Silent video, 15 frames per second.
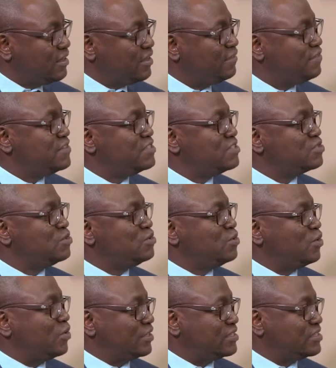If it is
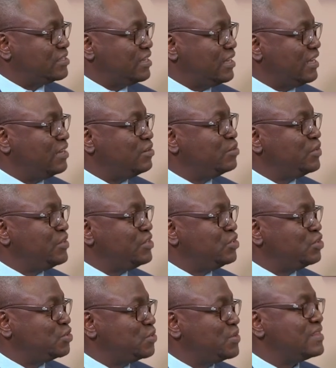not, and we
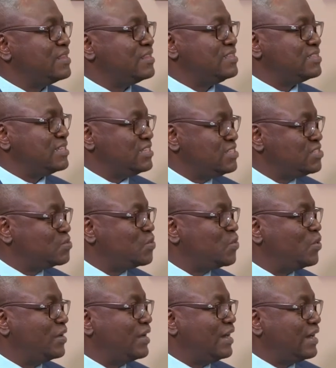ensure that the Chinese
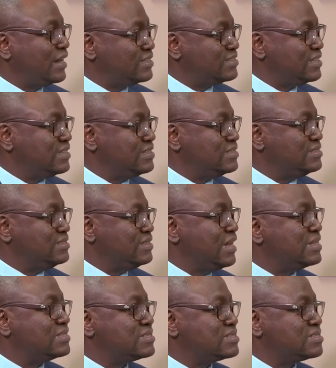wall actually
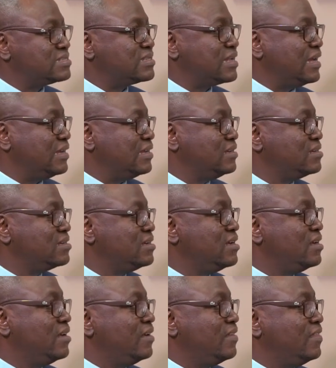does stand,
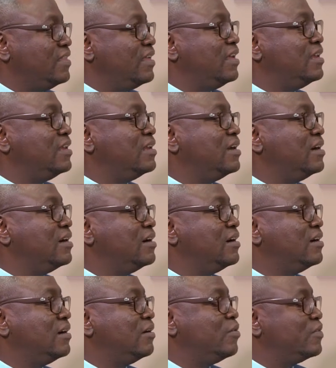then
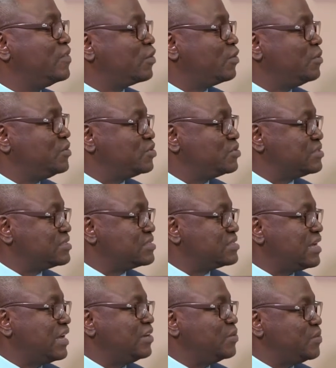uh, on the Commission's
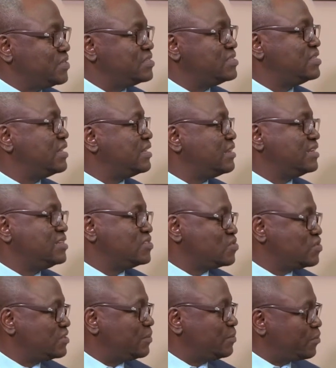side, we see that that is
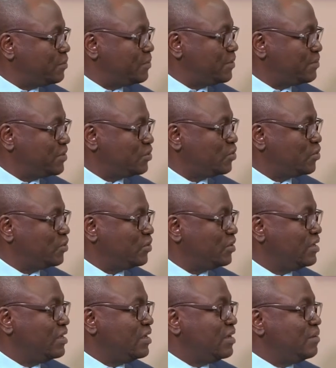not a problem at all.
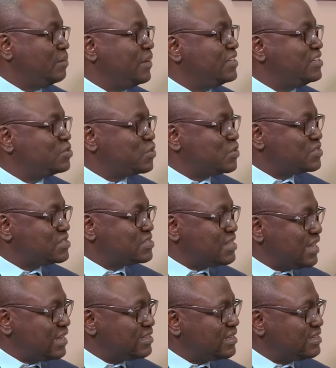But it was
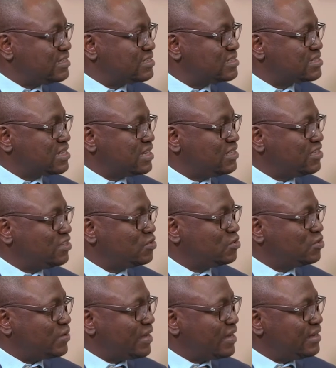that understanding to
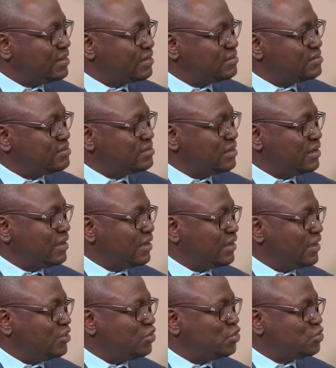try and
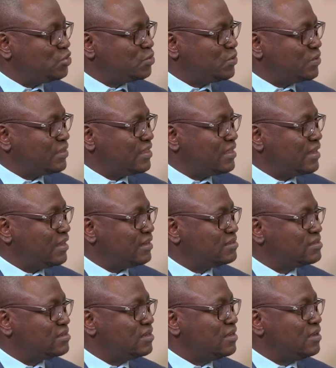uh, ensure
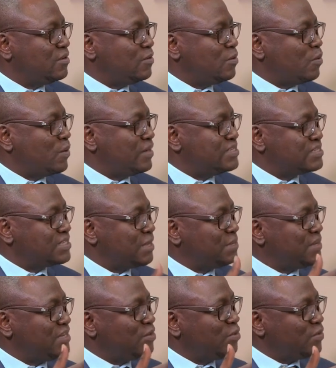that what is
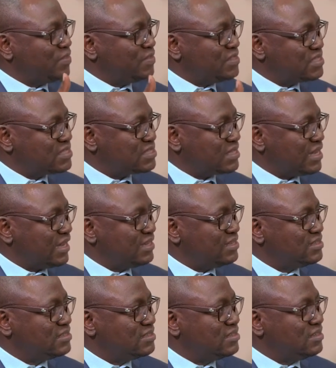happening on this
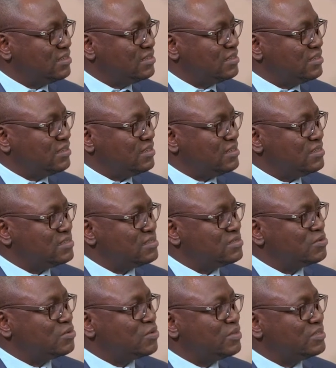side
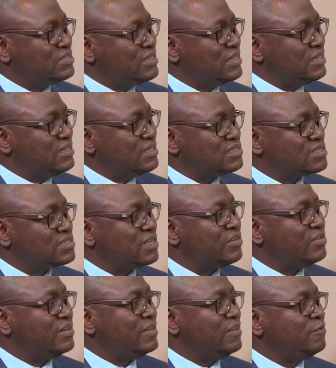is not
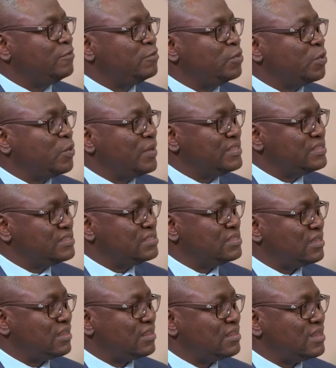necessarily
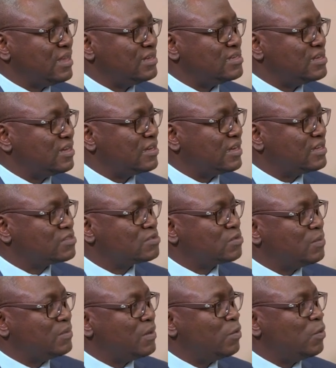influencing that a
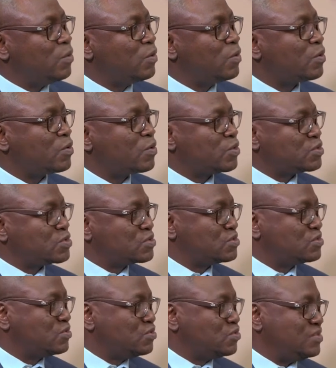customer will
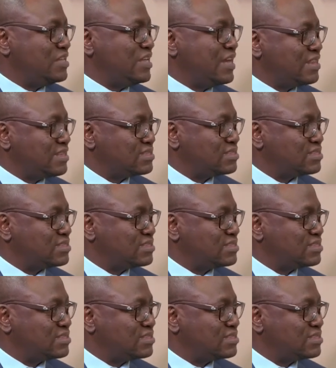cross to the other